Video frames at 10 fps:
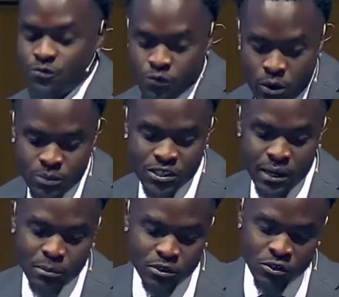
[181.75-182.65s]
from
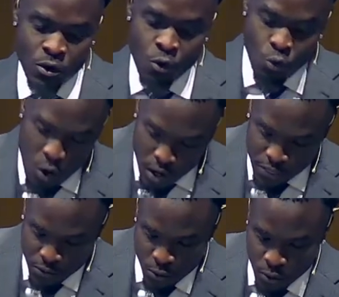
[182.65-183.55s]
chapters 1
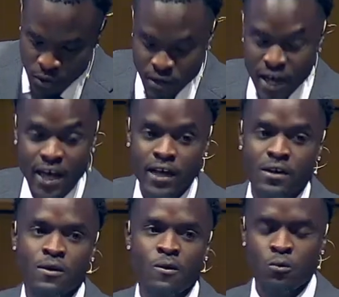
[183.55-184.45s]
through 9,
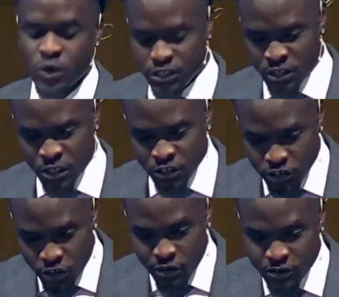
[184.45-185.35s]
which
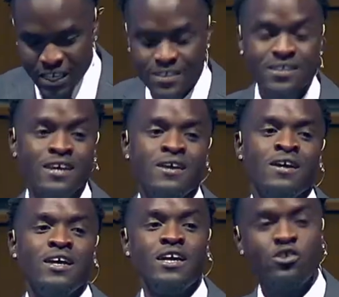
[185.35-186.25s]
serves as the
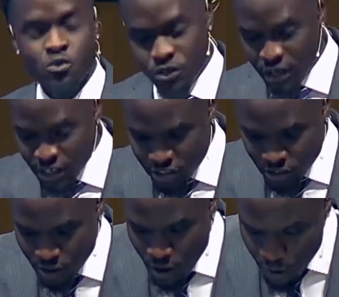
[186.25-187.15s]

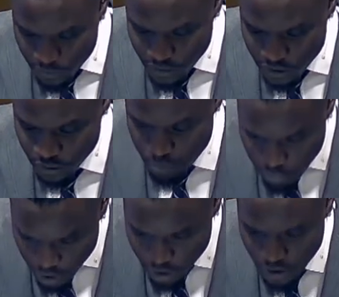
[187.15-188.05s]
introduction of this
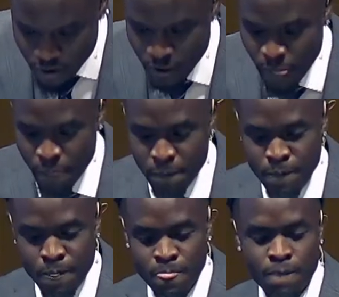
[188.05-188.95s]
book.
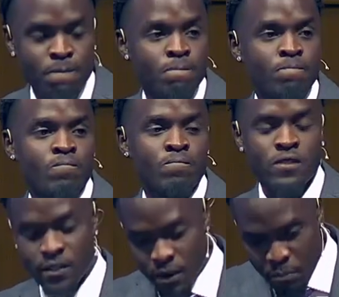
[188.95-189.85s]

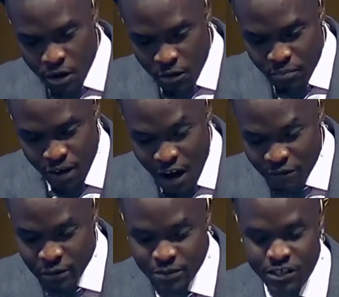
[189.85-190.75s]
Then the book of
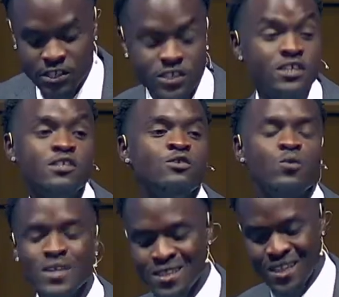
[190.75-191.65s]
Proverbs continues
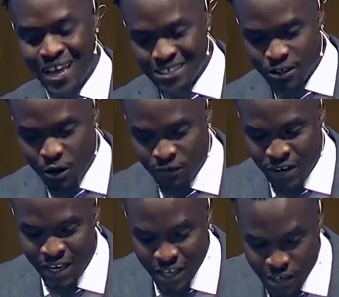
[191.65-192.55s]
with lots of
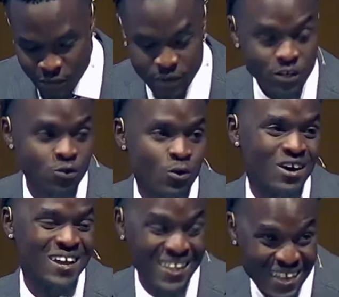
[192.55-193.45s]
individual
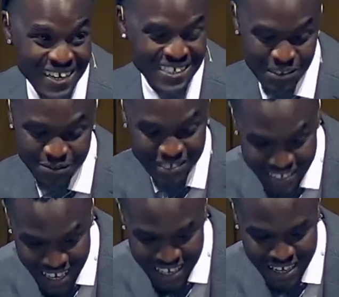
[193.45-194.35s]
collective
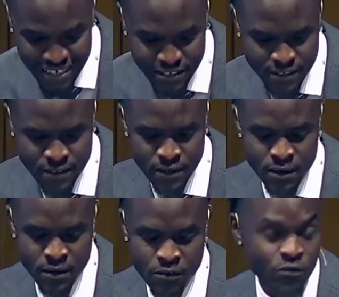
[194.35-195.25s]
sayings
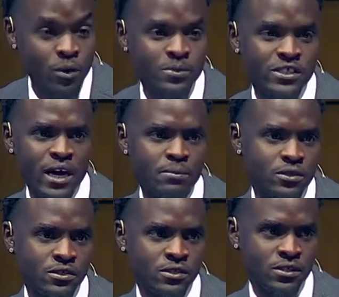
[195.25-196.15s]
from
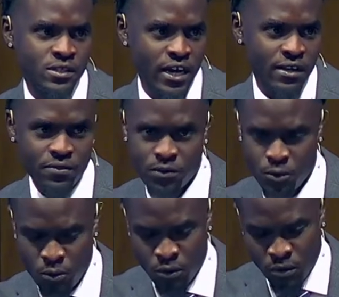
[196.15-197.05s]
chapters 10
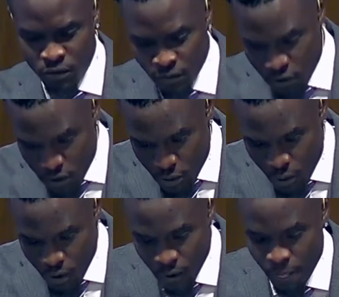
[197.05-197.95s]
through
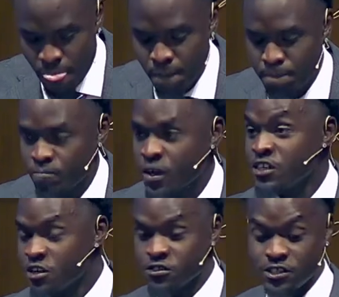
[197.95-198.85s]
31.
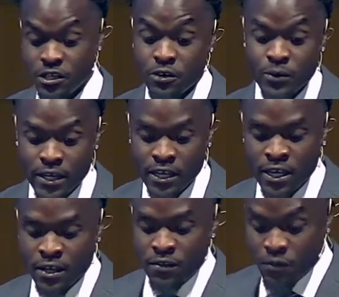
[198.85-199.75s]
And considering
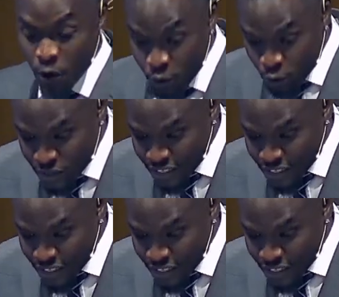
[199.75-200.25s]
those